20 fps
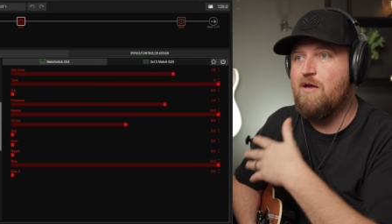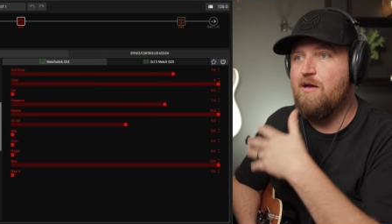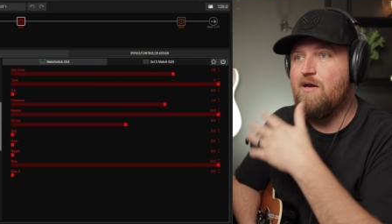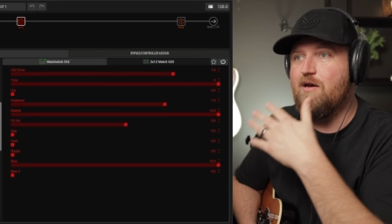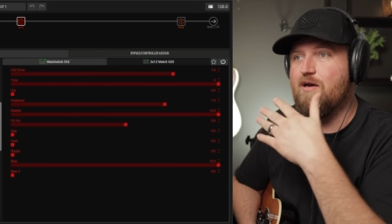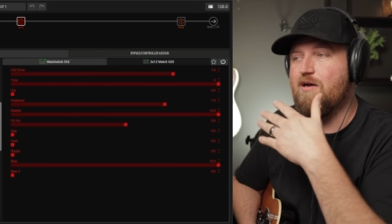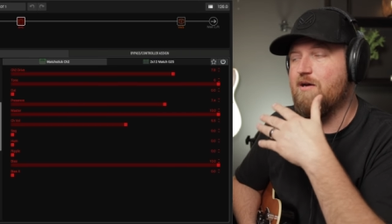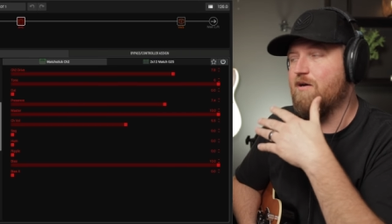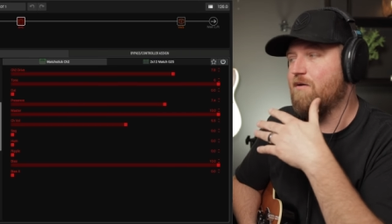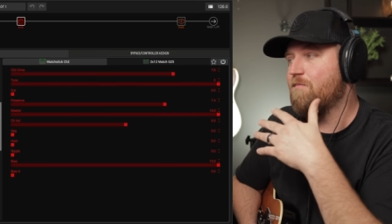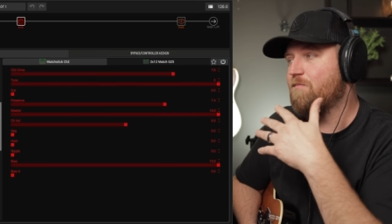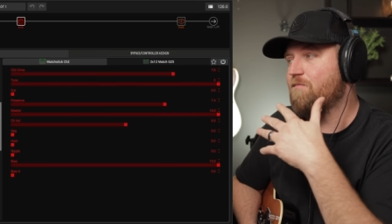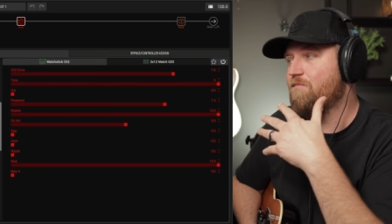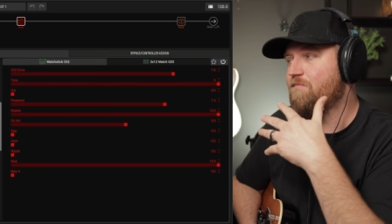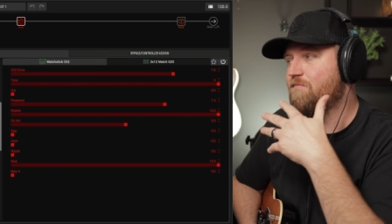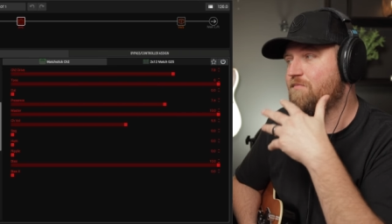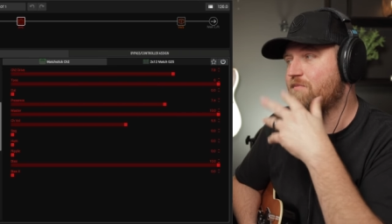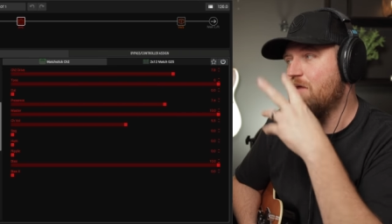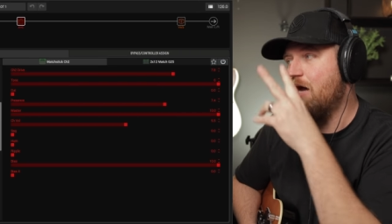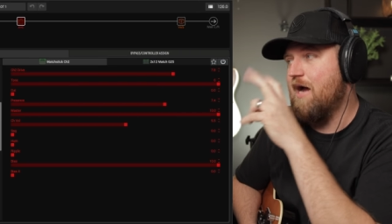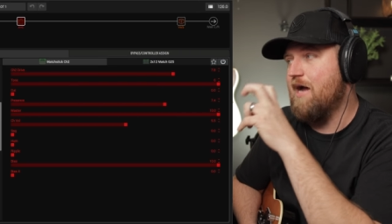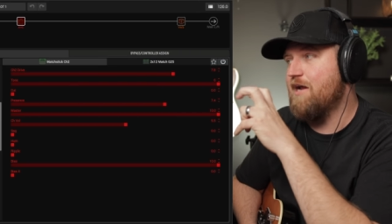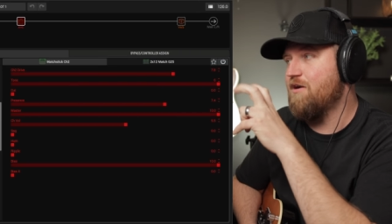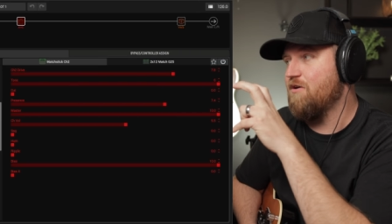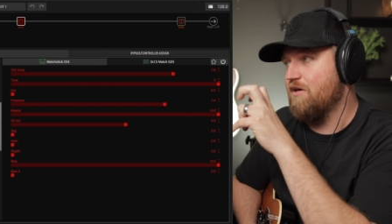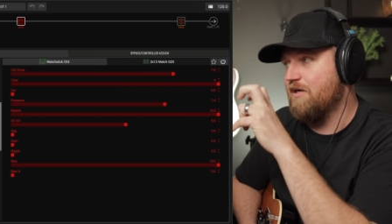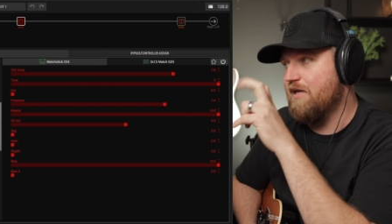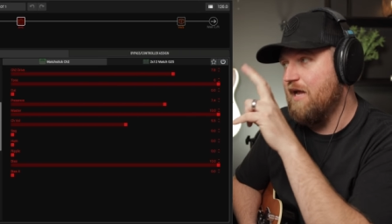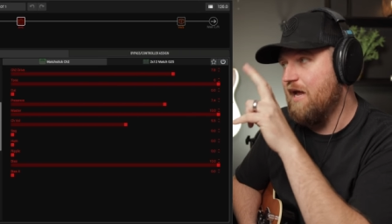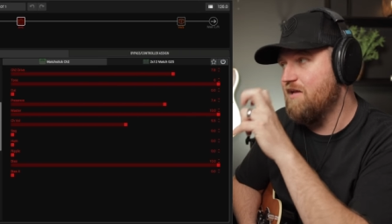Um, the
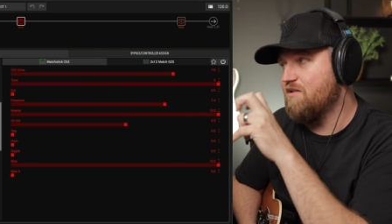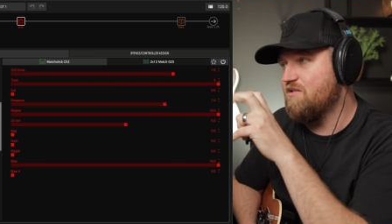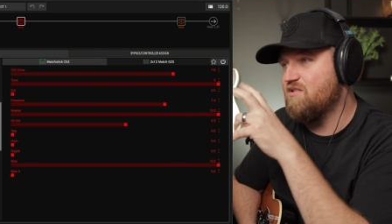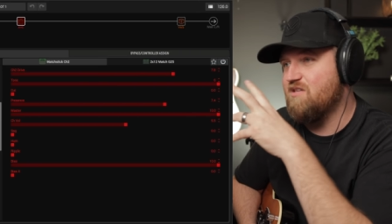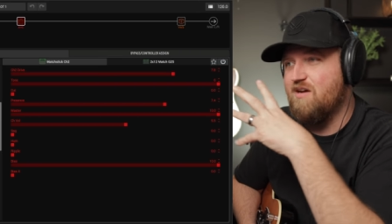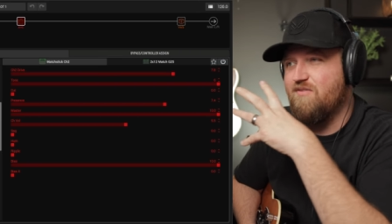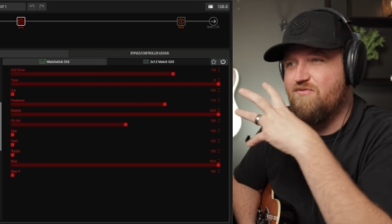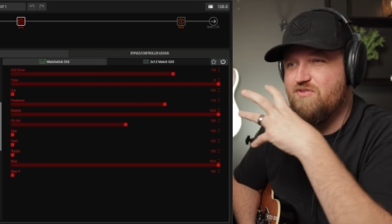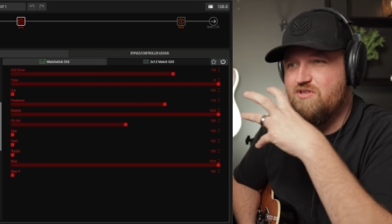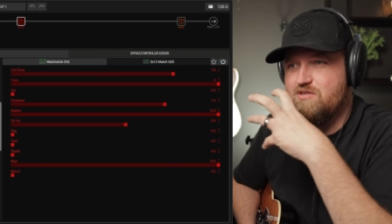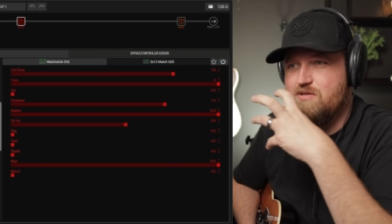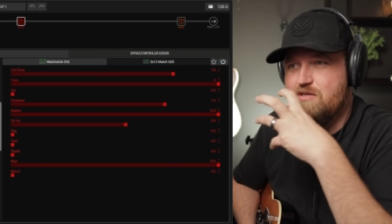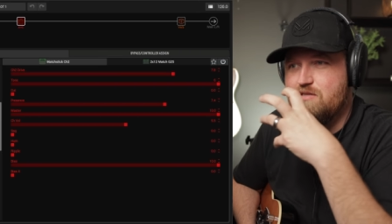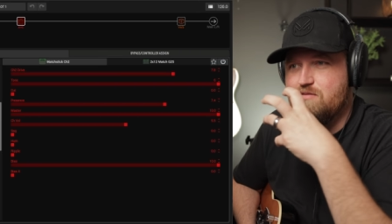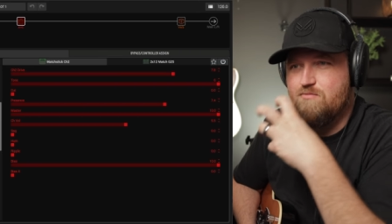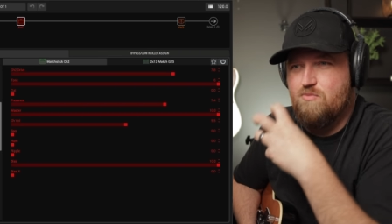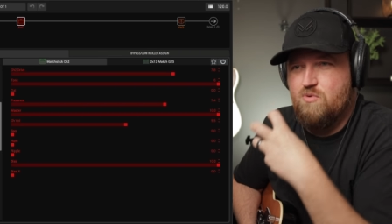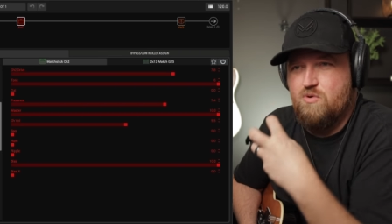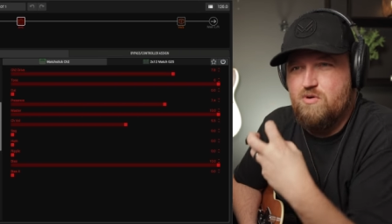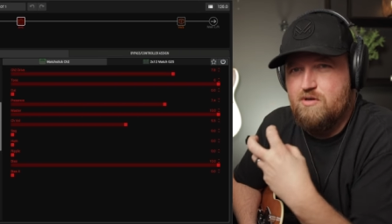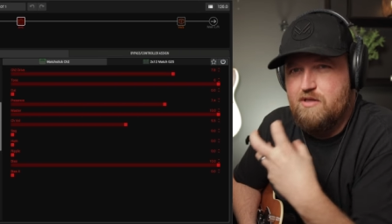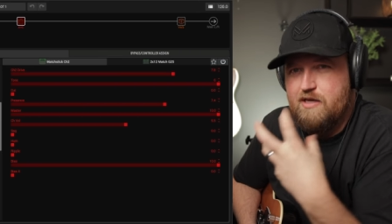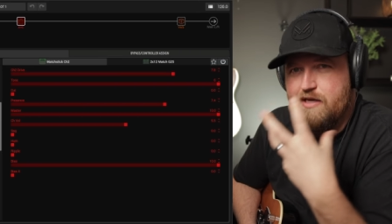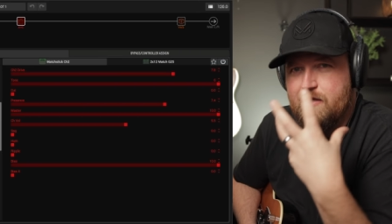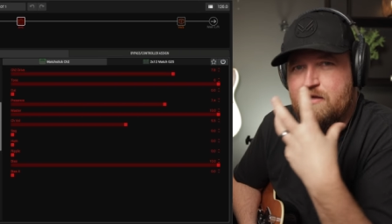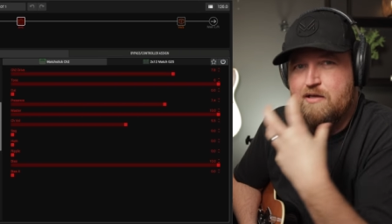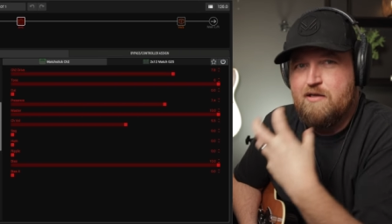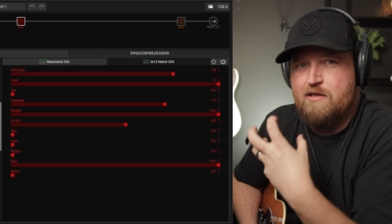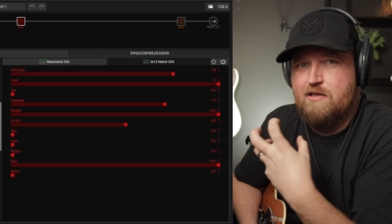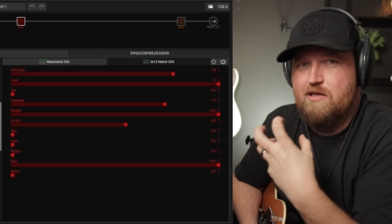higher gain stuff is, is more
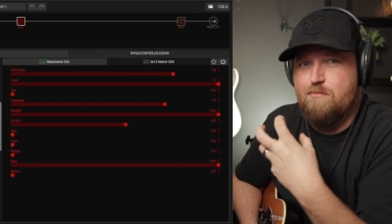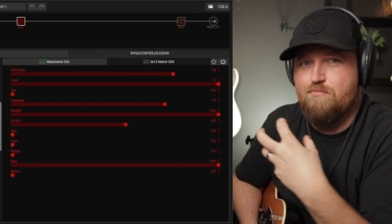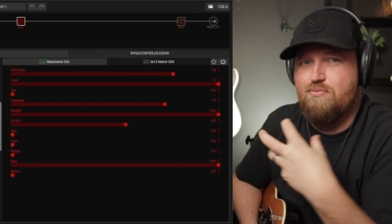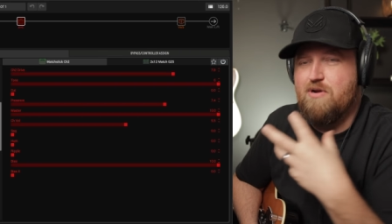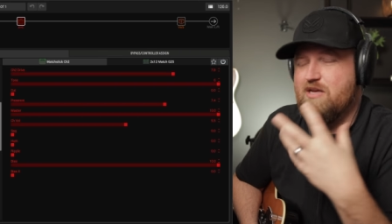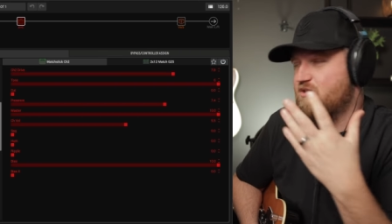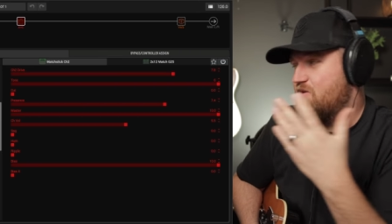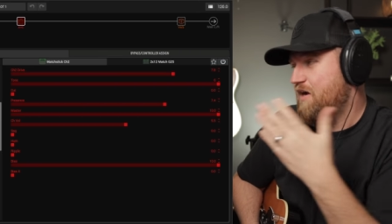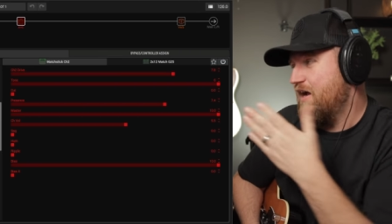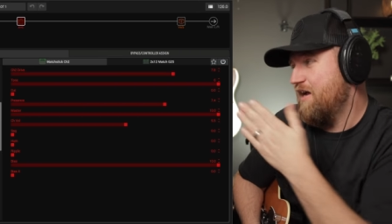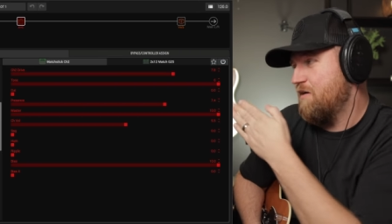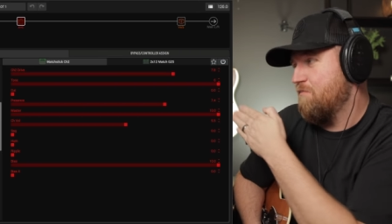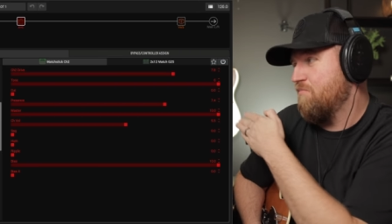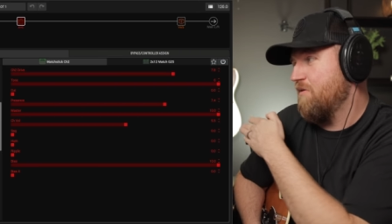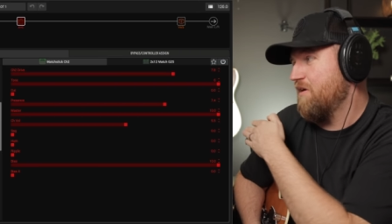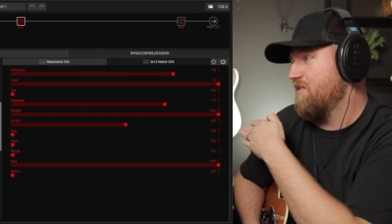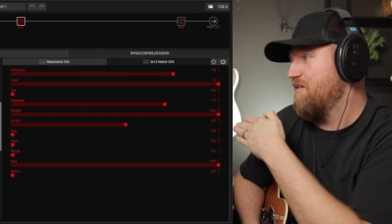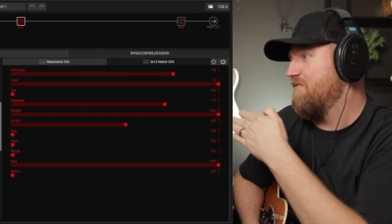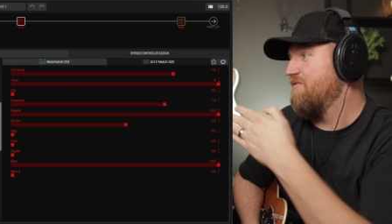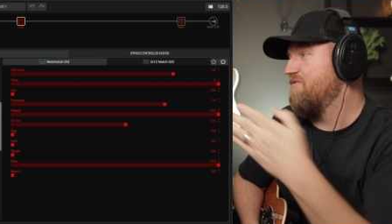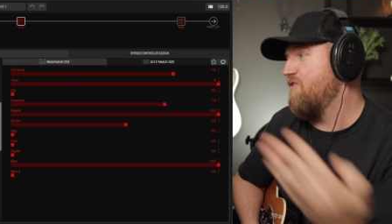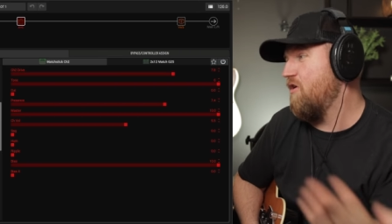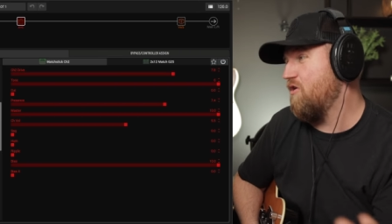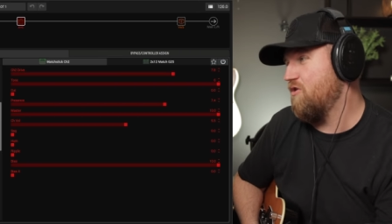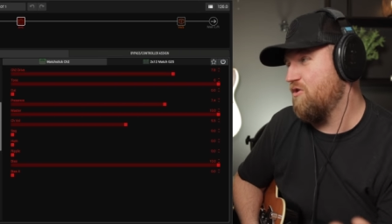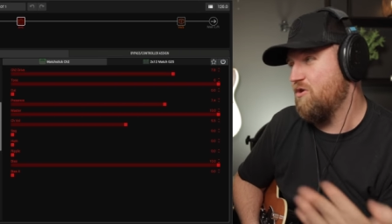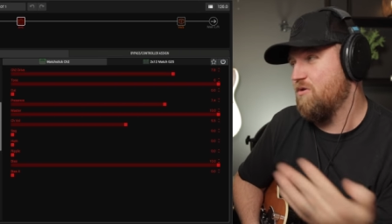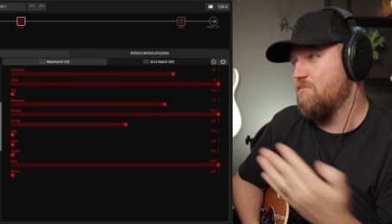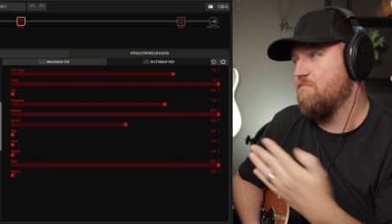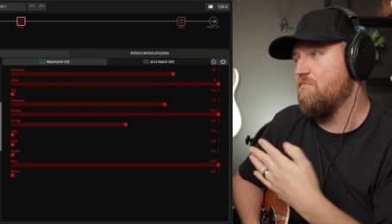like compressed. So I had to bring the
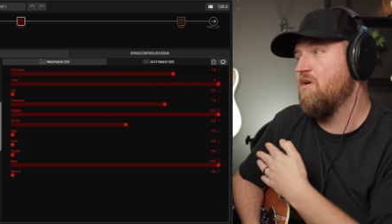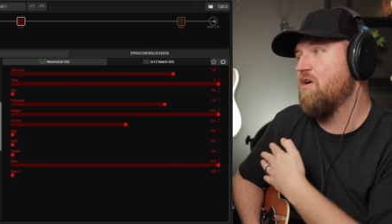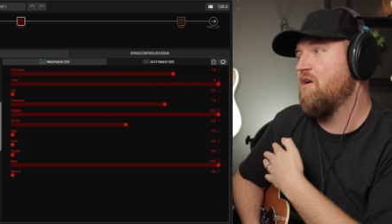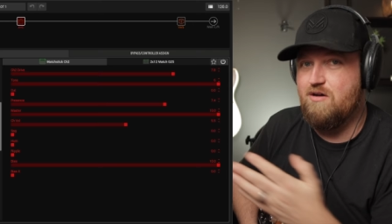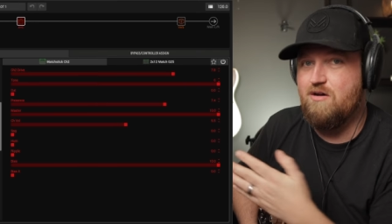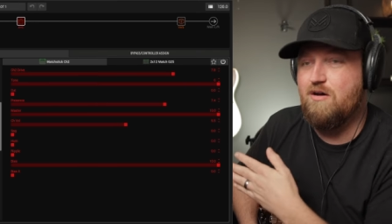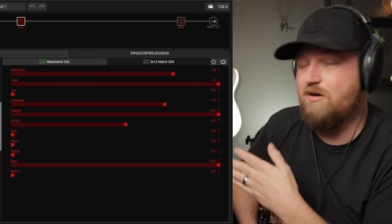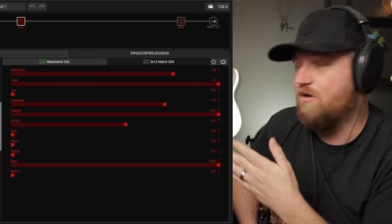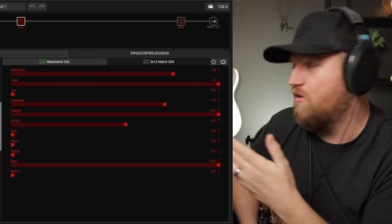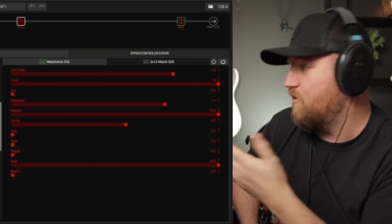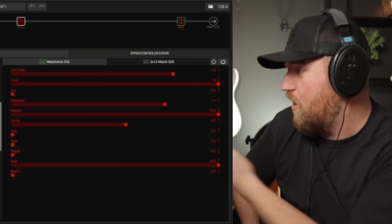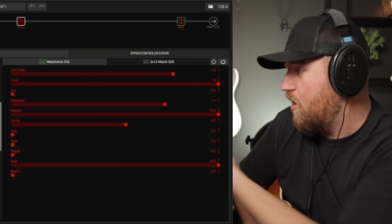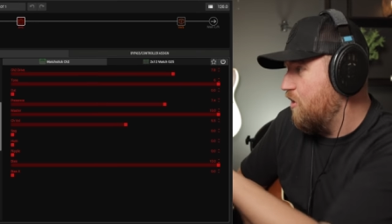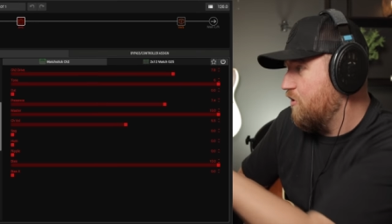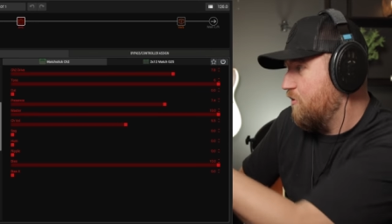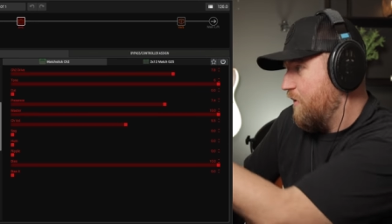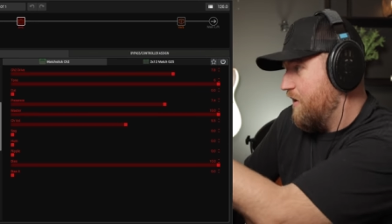volume all, all the